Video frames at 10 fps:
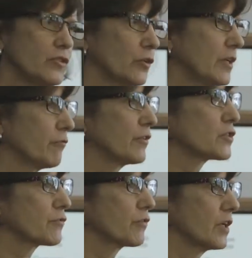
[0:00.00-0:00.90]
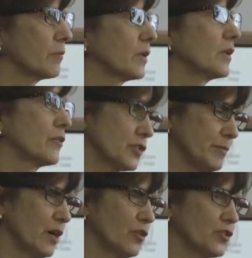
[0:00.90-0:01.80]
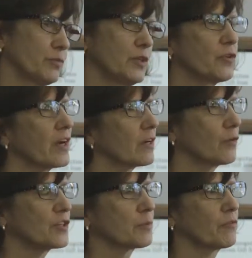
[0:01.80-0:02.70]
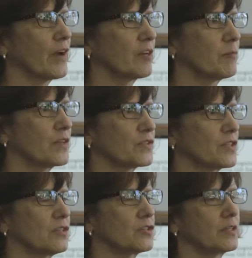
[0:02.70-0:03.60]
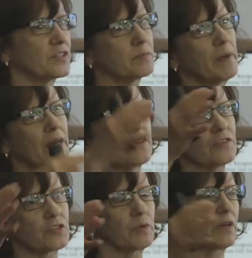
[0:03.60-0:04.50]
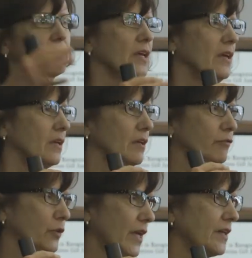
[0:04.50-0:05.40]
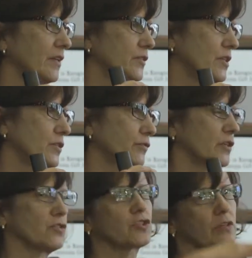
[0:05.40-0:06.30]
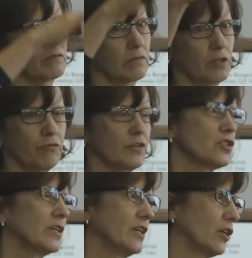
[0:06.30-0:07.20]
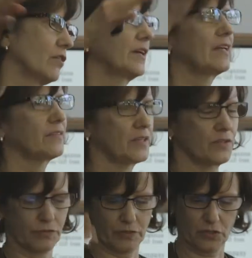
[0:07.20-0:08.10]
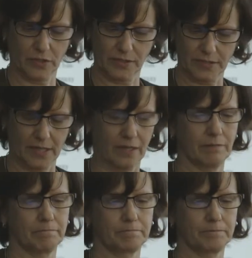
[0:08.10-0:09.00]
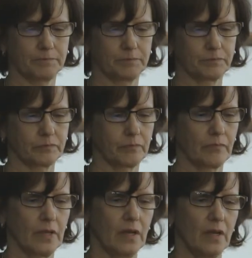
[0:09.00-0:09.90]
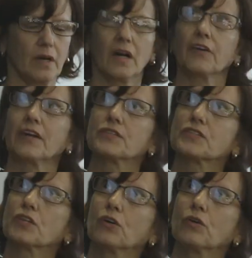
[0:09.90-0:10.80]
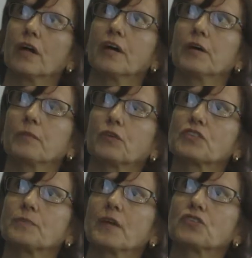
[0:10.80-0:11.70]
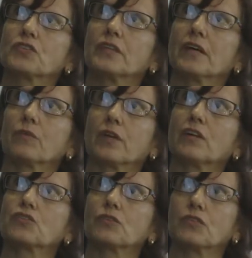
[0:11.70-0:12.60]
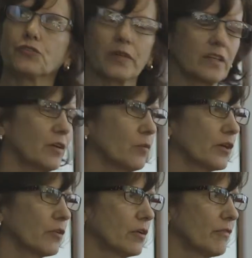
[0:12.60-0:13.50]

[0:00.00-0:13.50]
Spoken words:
don't eat fish from Clark's Marsh. We try to always provide a message that's balanced with, if you can't eat these fish, go fishing here. Eat these fish instead. All right, so Chris mentioned that we issued the drinking water